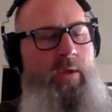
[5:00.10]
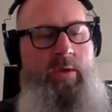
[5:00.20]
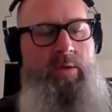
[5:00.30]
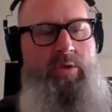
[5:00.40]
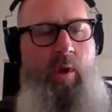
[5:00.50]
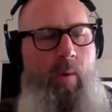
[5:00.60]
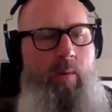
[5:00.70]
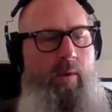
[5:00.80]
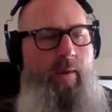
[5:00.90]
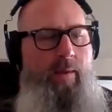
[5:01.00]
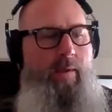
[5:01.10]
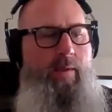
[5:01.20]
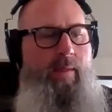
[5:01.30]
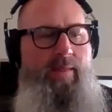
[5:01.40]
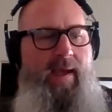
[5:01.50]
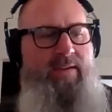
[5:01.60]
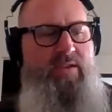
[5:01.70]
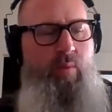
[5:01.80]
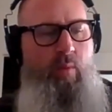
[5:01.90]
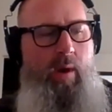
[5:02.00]
So
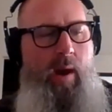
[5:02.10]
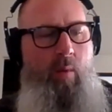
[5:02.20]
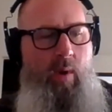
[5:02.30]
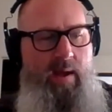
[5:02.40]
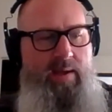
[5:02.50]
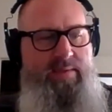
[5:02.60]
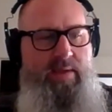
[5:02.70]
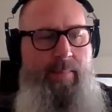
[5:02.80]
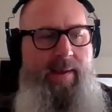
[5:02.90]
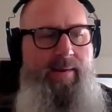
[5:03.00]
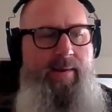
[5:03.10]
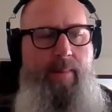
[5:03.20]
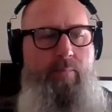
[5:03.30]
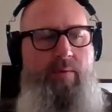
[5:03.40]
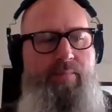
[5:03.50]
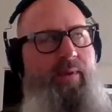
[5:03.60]
that's where I was. I ended up moving